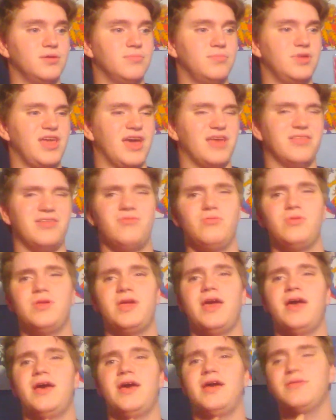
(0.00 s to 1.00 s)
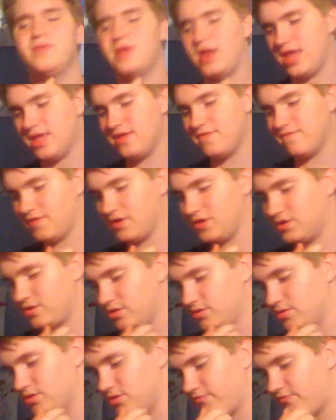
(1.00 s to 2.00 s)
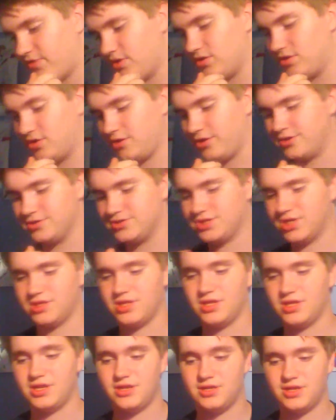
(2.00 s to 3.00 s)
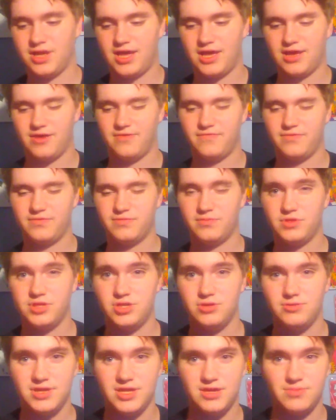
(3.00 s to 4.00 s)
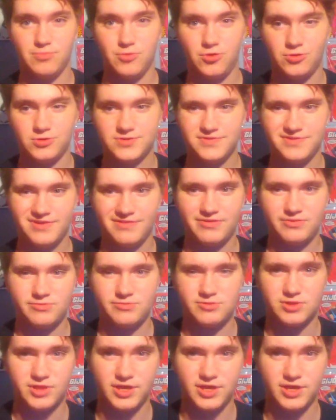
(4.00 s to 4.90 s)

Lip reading: But yeah, they only had 8 figures, and they didn't have unique molds for everyone.